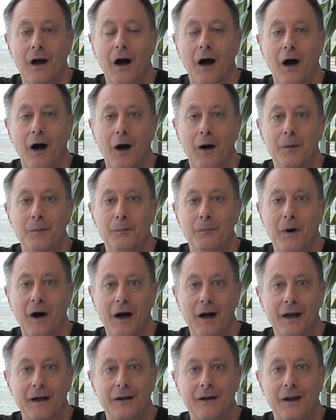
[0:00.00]
Uh,
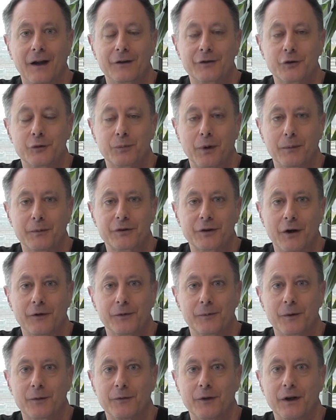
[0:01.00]
mine, as you probably saw
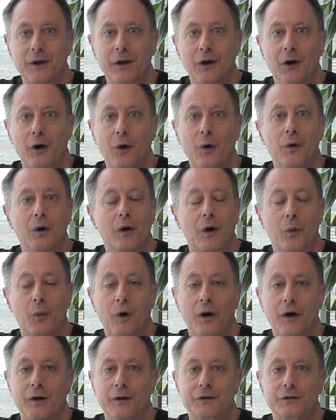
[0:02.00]
from the video,
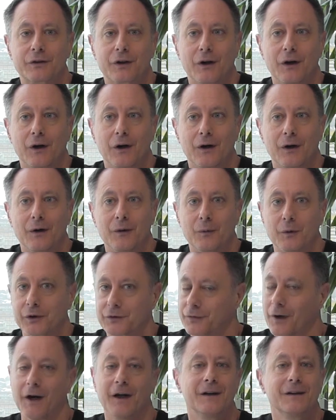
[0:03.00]
was uh, was
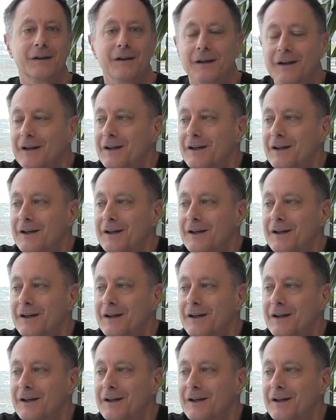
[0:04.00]
fine.